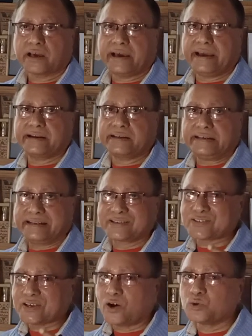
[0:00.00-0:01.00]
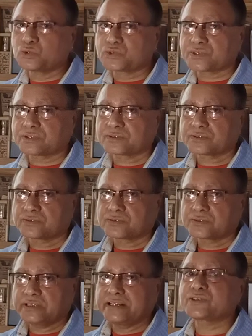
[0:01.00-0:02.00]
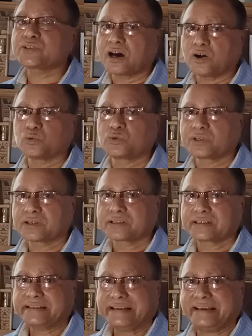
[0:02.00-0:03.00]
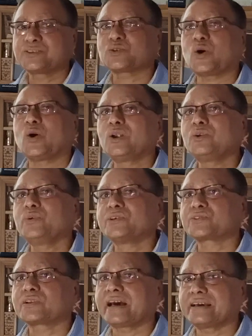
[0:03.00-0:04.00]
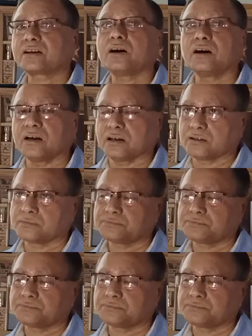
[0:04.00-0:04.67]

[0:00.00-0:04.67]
And its sound is always like H.